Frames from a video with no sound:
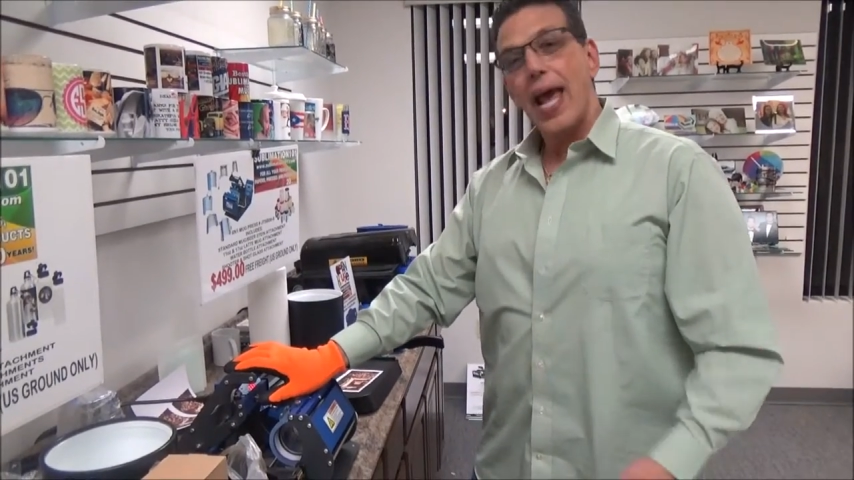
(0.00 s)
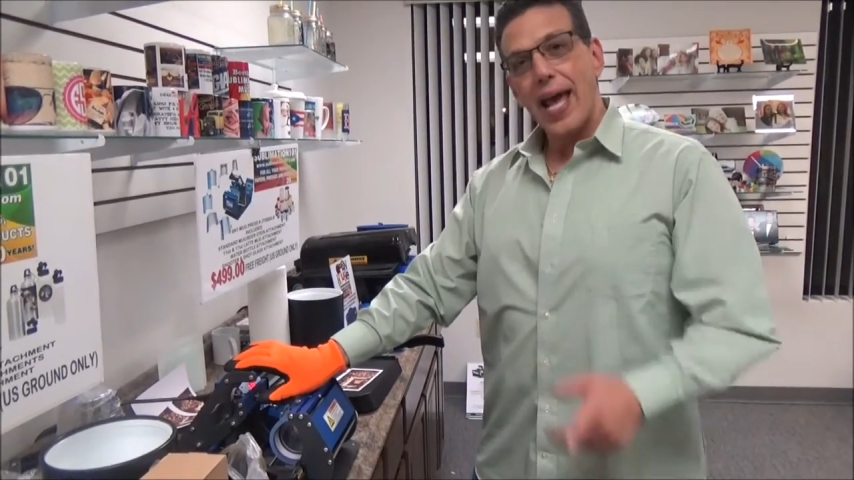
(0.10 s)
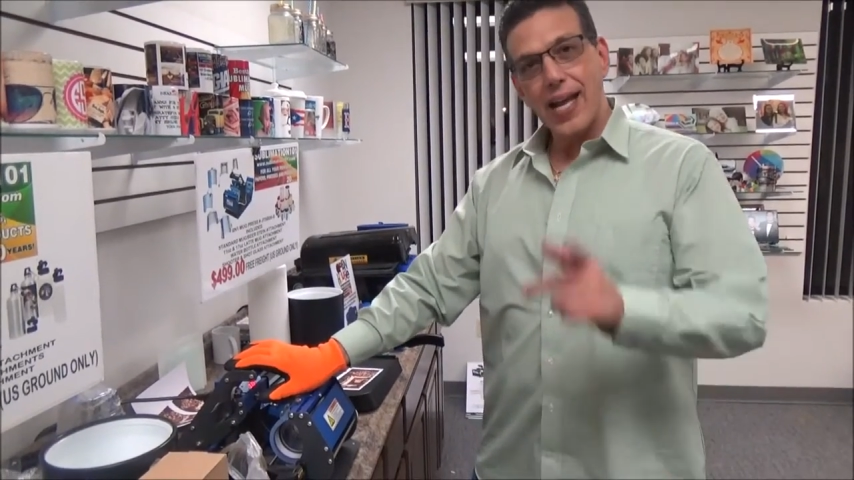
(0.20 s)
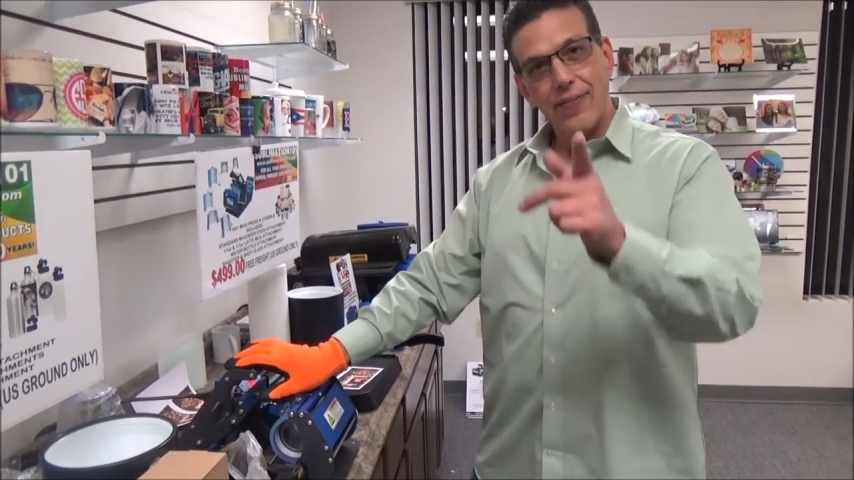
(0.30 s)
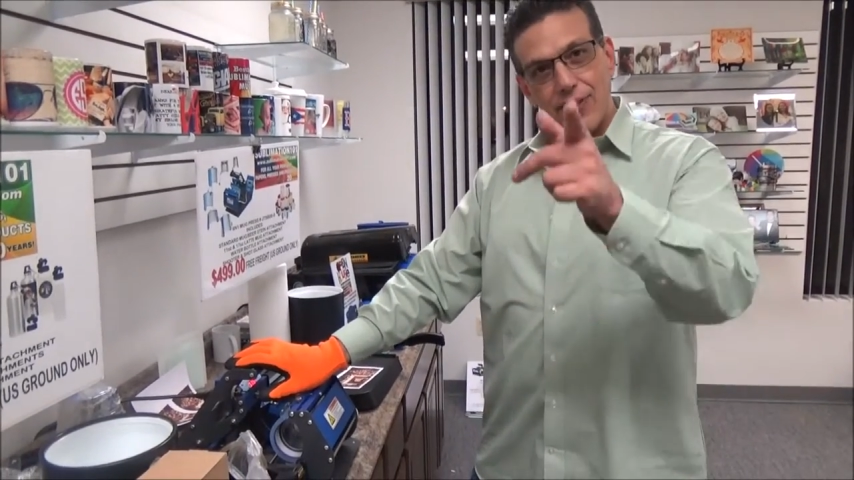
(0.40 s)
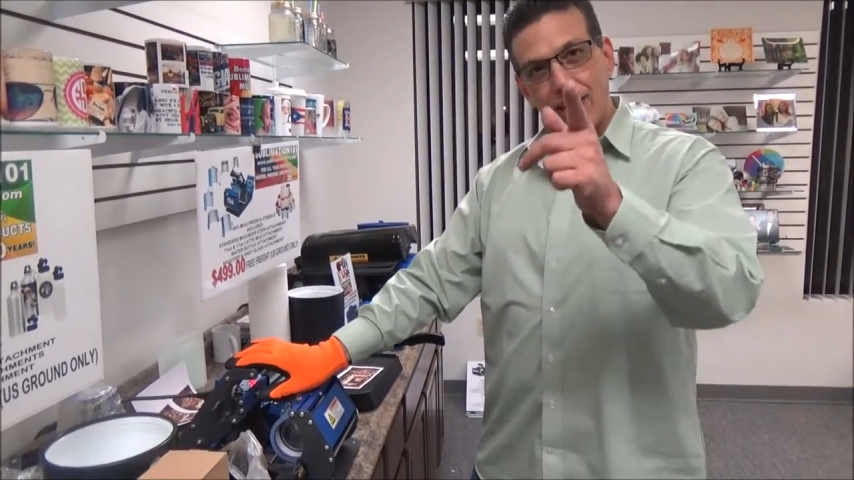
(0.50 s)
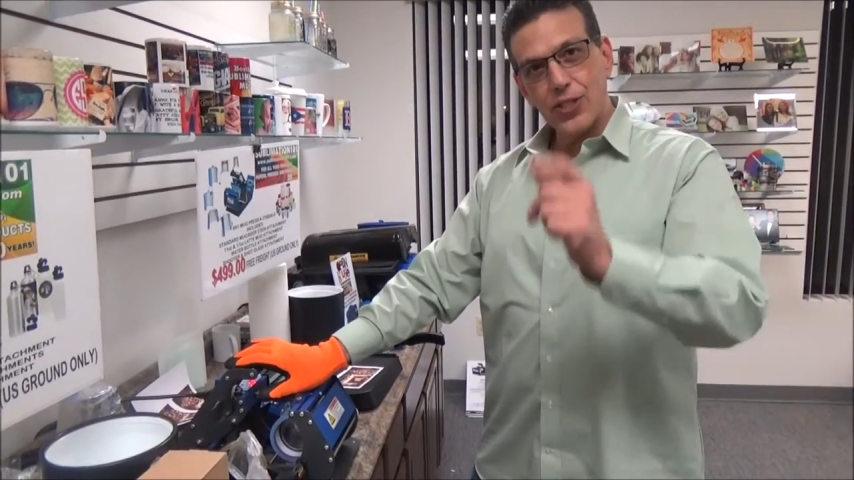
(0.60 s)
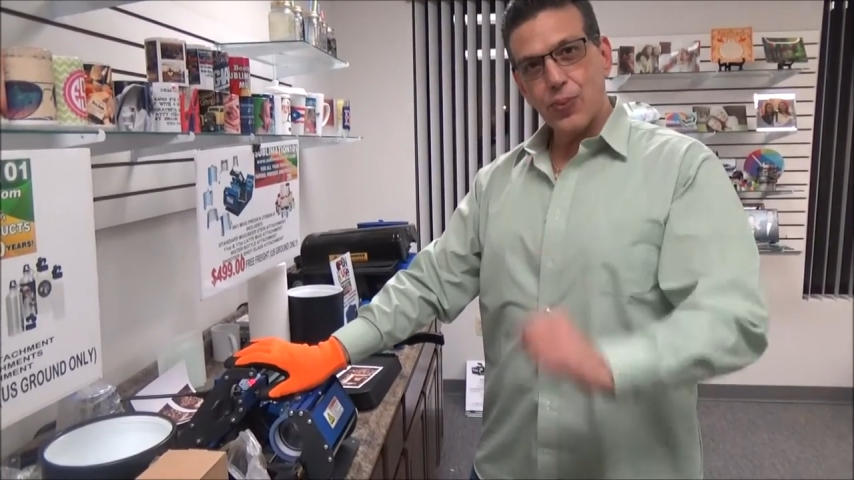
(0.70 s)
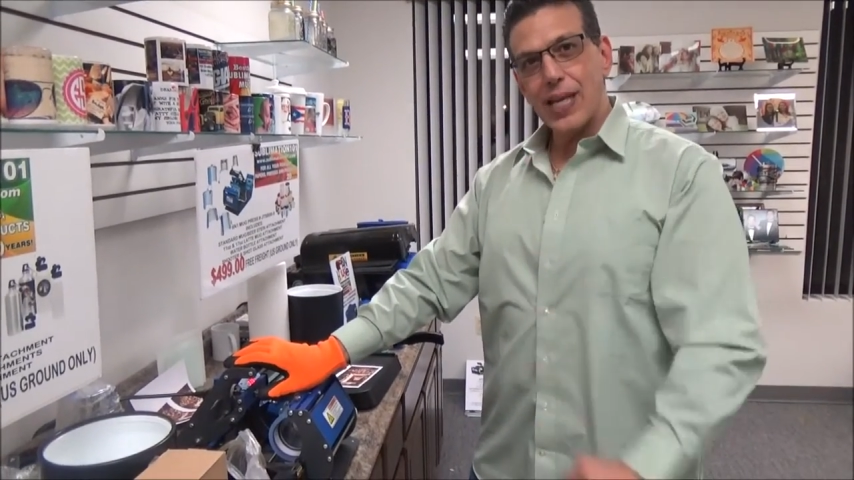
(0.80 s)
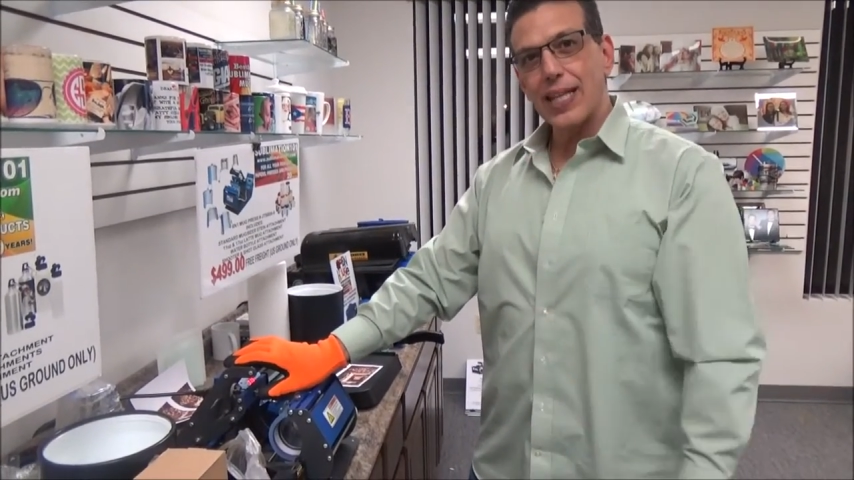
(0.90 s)
And after
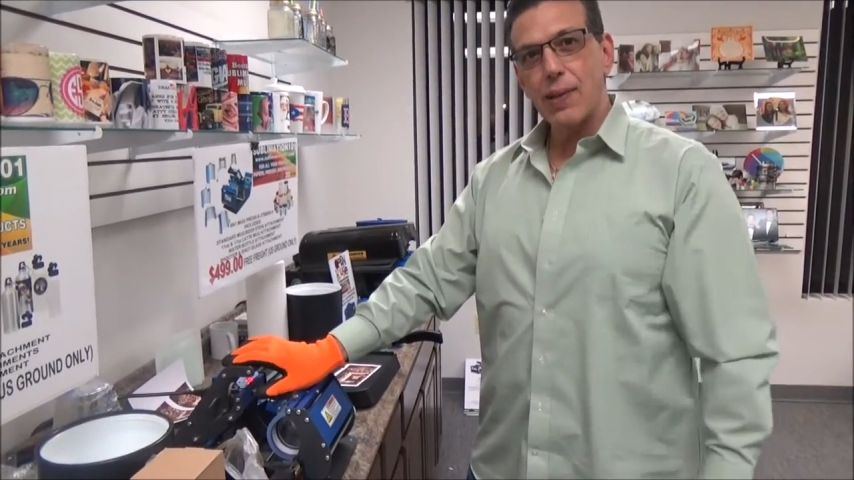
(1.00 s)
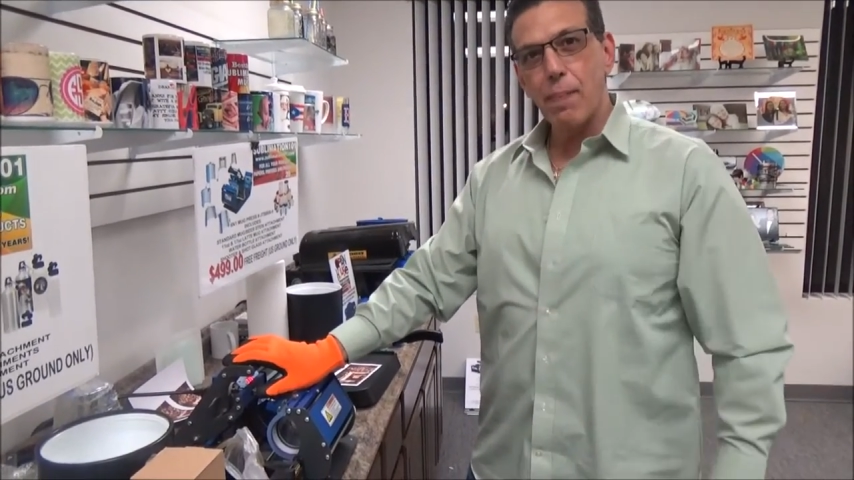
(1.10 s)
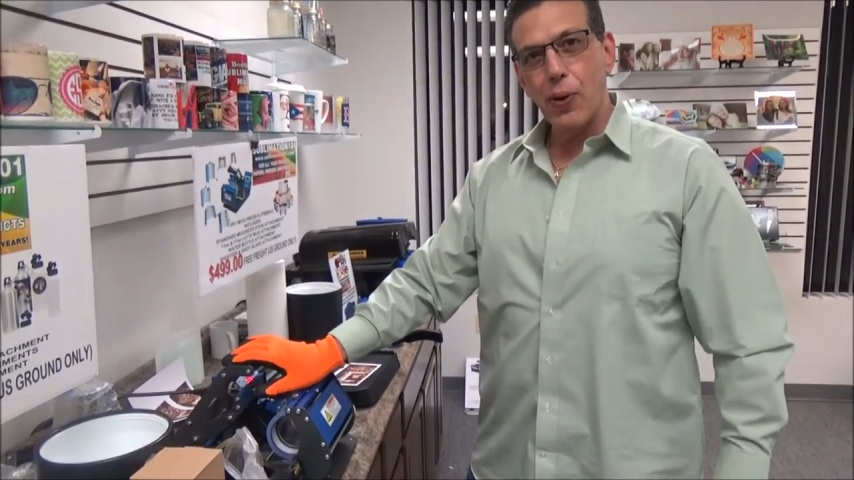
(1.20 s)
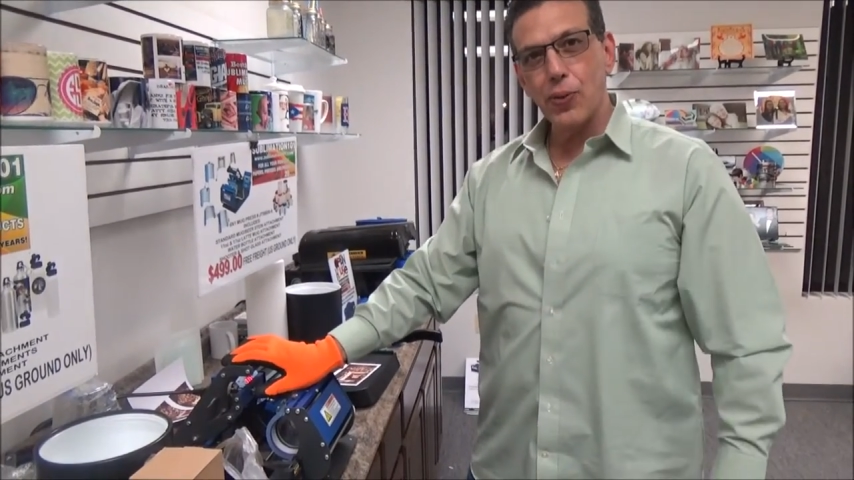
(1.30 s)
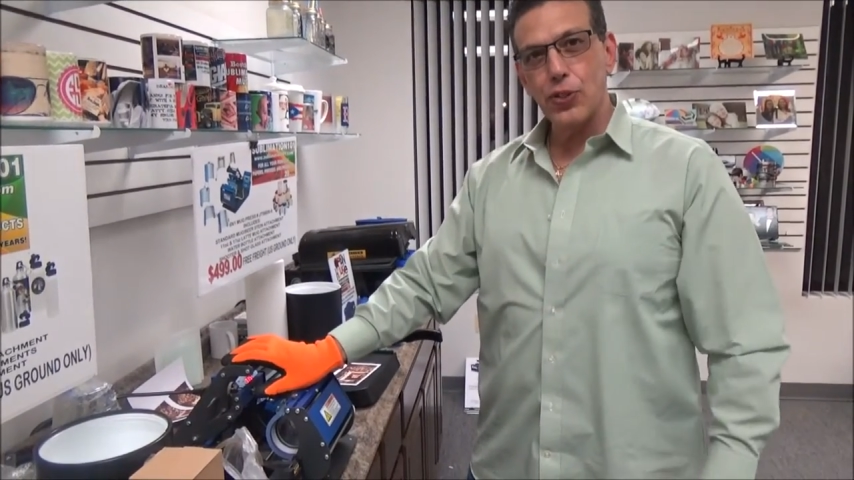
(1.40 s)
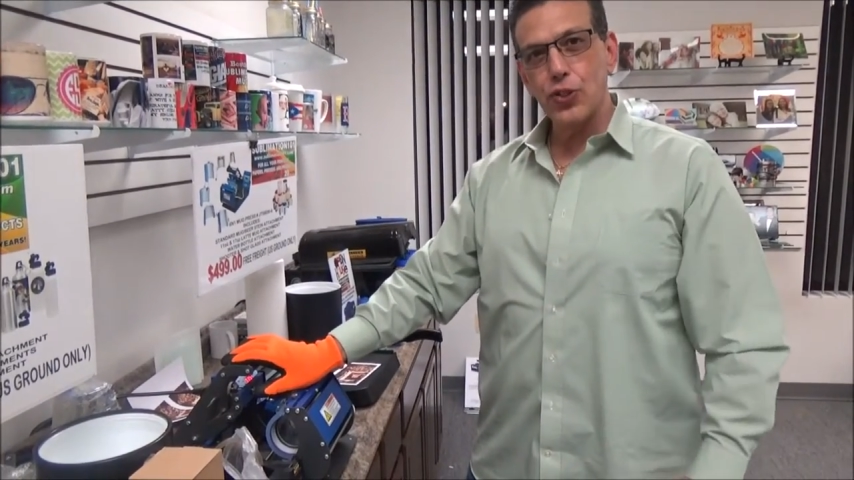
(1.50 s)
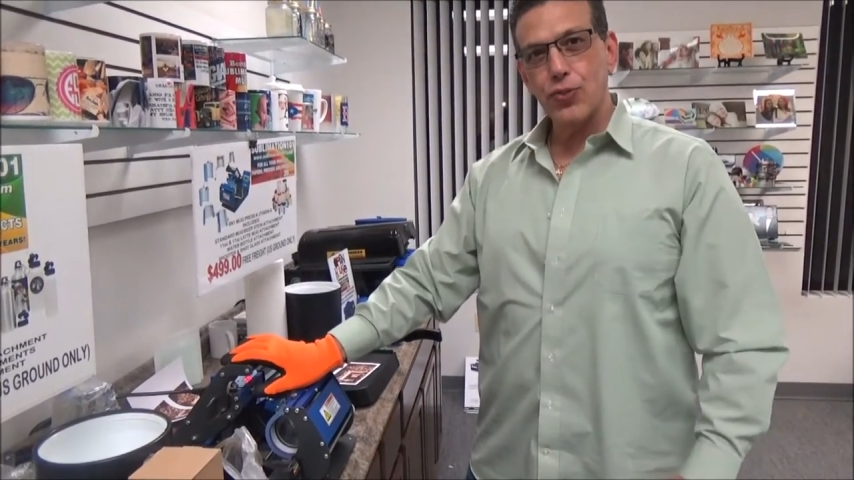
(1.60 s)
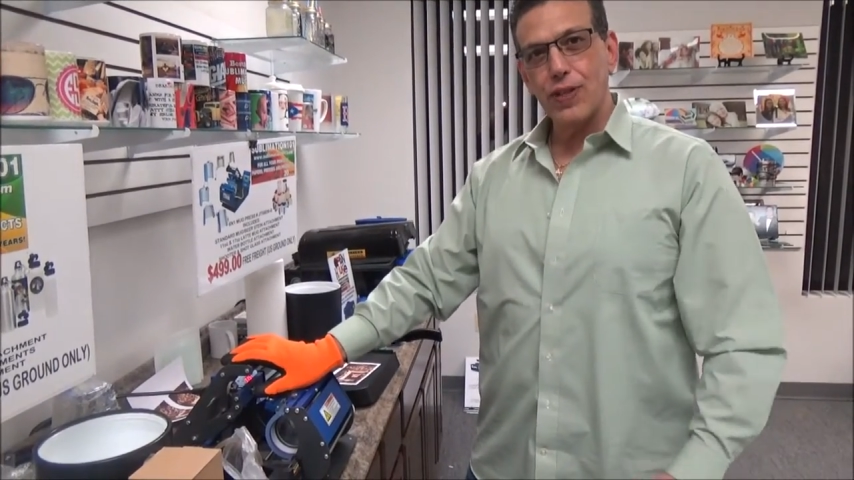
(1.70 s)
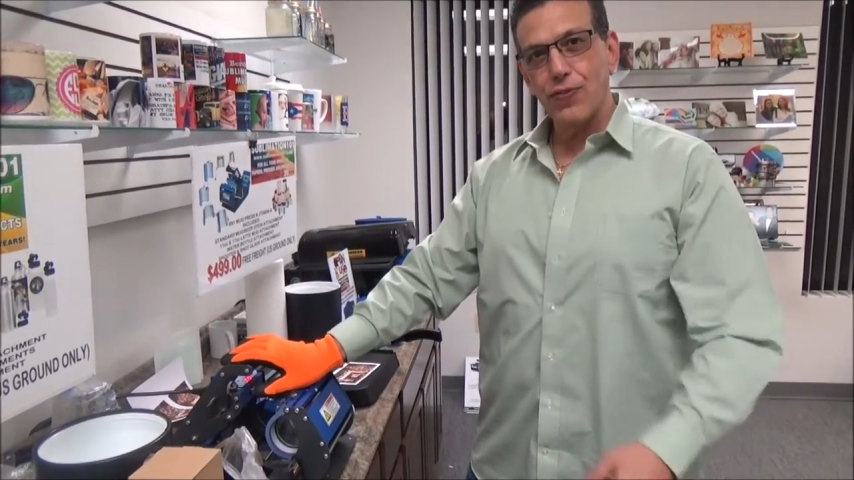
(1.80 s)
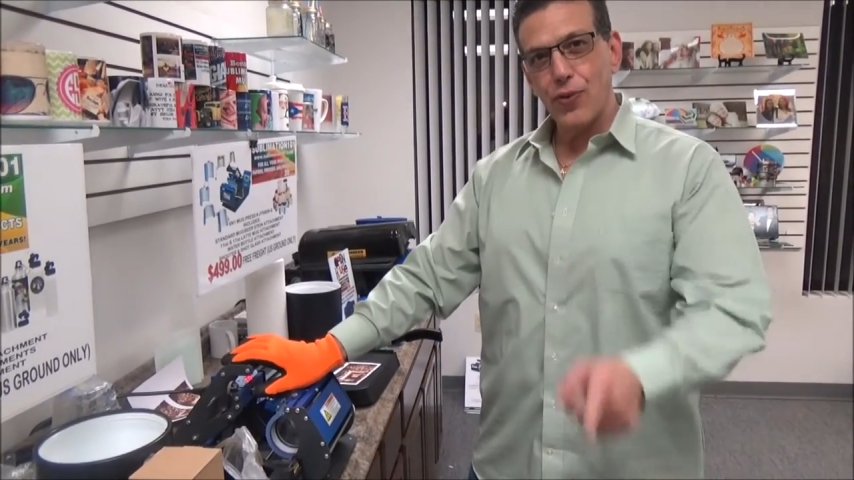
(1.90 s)
this, we got the bonus
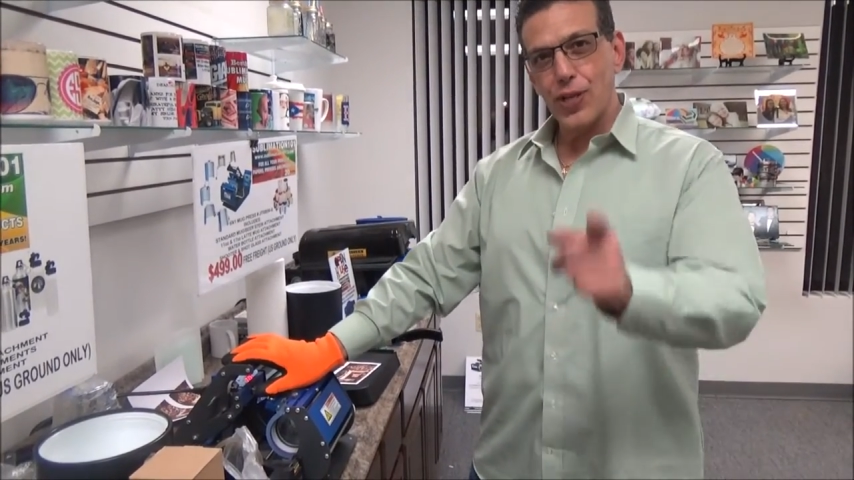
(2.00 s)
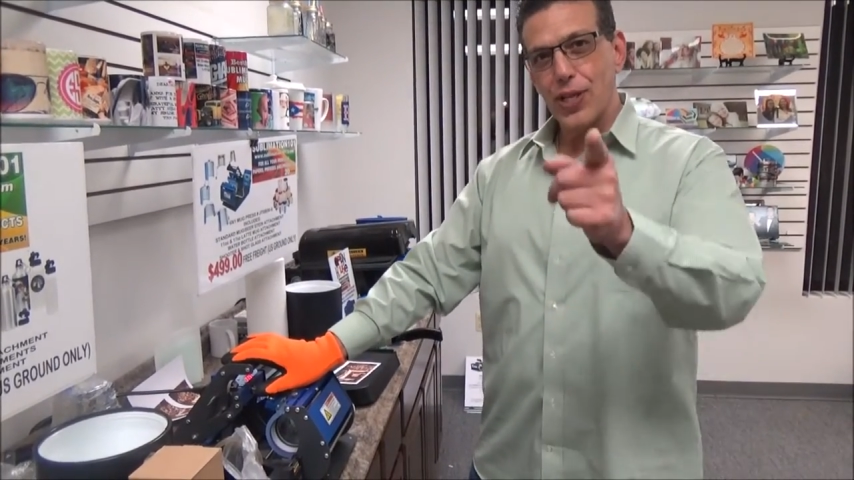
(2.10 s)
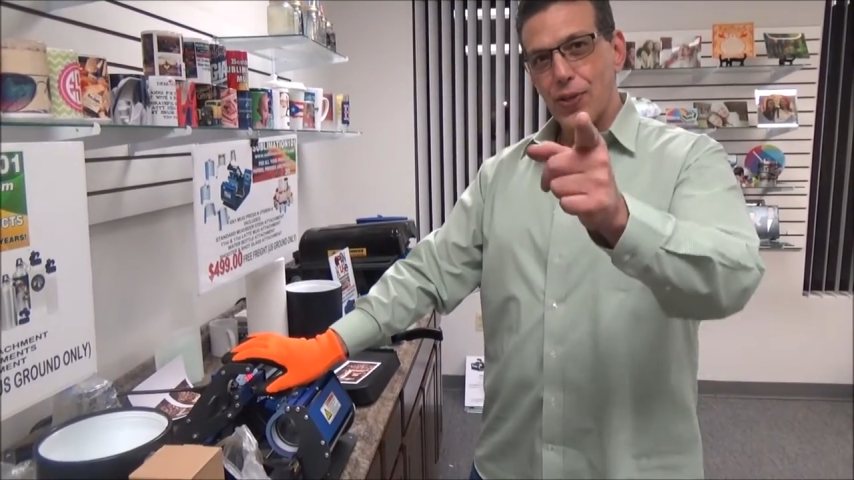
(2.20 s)
treat for you,